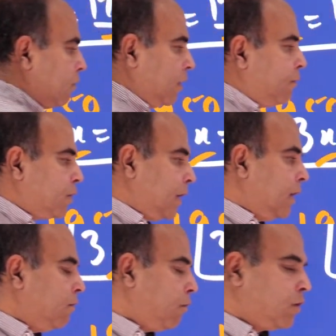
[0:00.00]
of them
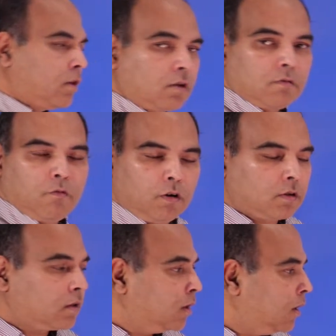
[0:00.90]
was
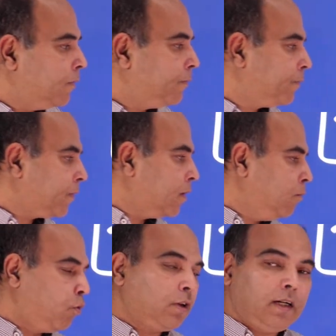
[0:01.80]

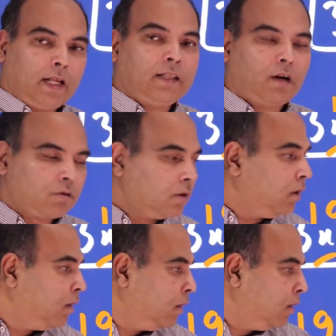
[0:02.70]
more than 10,000,
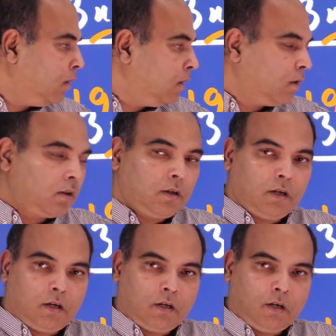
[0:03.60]

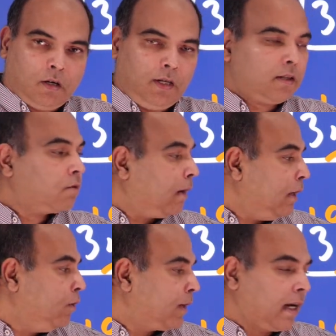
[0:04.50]
the earliest
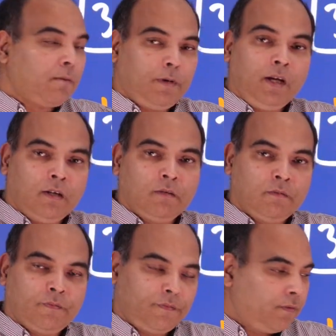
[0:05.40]
value it can be
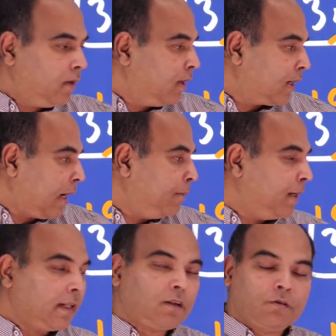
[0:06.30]

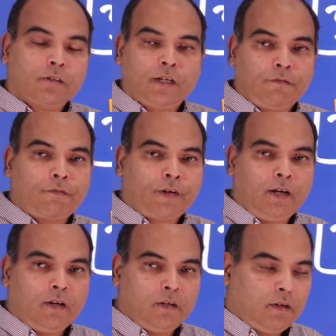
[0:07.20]
10,350.